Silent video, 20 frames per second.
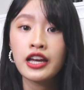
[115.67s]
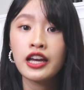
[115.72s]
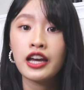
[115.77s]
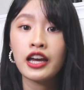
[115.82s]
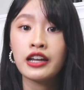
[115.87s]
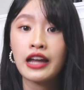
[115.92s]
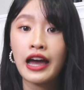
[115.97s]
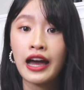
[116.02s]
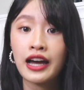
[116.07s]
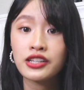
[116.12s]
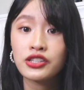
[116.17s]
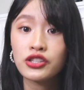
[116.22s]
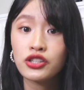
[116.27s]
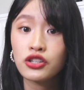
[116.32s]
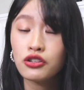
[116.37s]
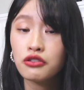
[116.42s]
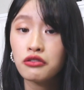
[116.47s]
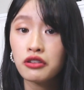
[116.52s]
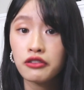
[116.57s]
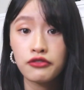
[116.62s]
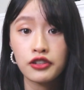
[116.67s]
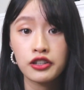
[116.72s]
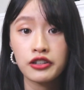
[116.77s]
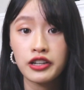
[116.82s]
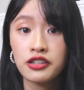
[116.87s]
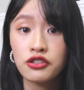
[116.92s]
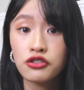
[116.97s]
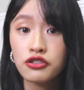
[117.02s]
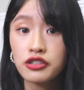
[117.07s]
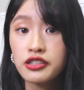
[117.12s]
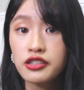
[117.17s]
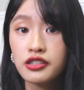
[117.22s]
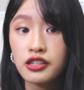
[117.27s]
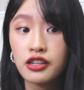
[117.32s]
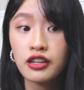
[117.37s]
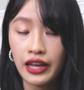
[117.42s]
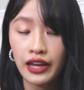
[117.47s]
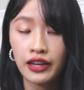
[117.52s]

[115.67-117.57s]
and ask you if you're interested,